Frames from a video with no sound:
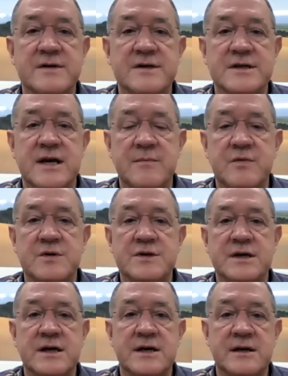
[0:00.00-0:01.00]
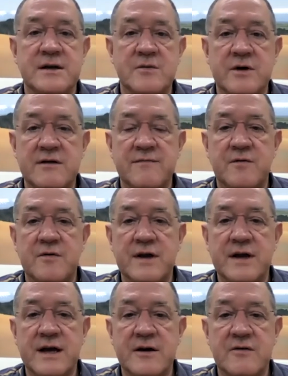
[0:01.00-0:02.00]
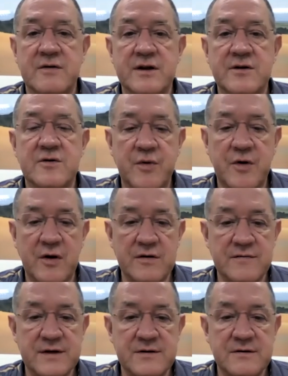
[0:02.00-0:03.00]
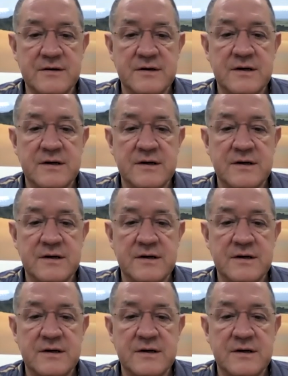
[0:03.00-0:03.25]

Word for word: the samples and getting ready for the analytical part of it,